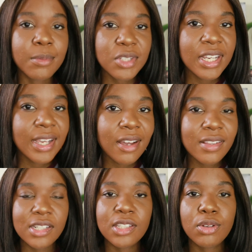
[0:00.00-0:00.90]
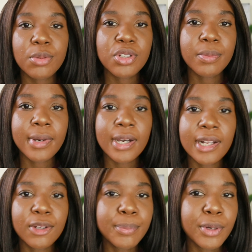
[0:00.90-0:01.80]
Check out the description
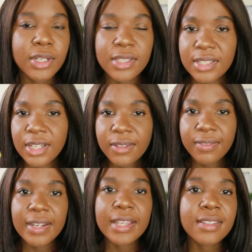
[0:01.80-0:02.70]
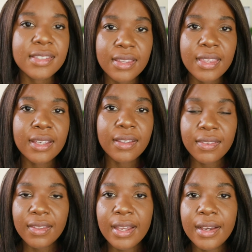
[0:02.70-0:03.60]
bar. I'll put a ton of links to
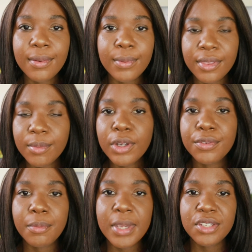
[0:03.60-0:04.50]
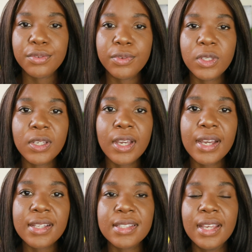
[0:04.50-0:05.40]
things with more information for you
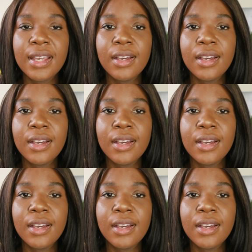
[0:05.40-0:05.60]
guys,